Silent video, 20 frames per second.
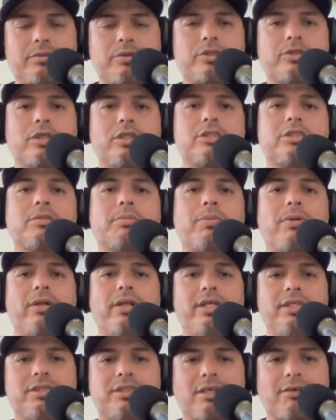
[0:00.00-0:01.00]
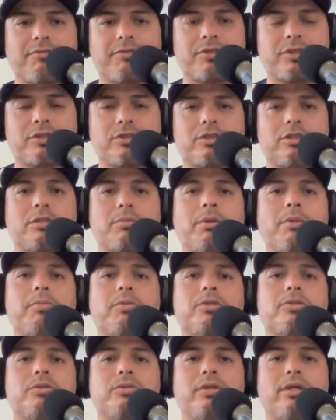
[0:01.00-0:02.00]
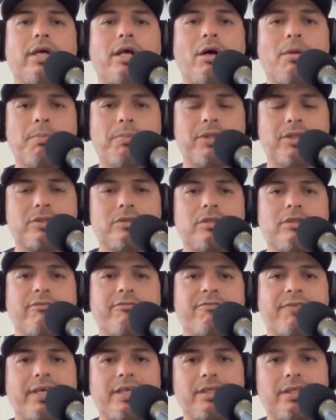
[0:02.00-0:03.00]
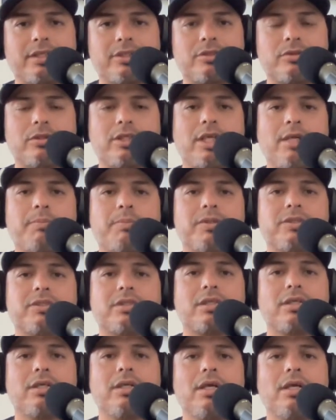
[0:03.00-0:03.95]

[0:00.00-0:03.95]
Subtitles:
We trust the police officers, the people to help us, to defend us, to keep us